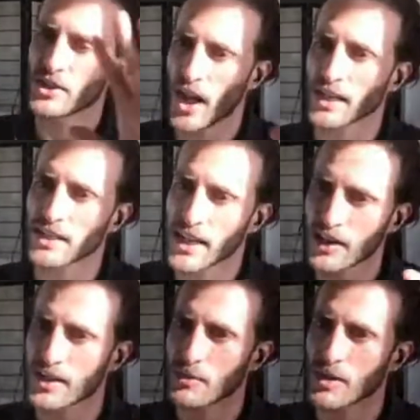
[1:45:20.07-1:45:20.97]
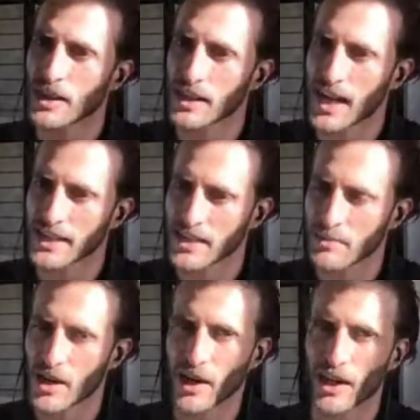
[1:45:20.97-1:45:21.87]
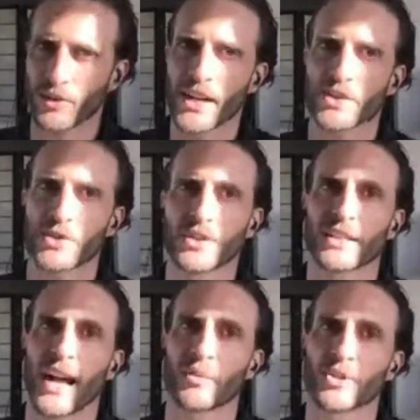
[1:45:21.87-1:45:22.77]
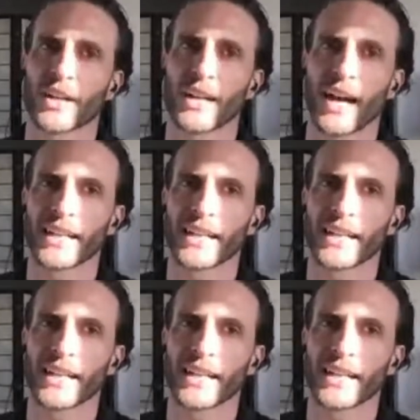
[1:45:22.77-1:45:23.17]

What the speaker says: solidarity within Latin America, right? To establish a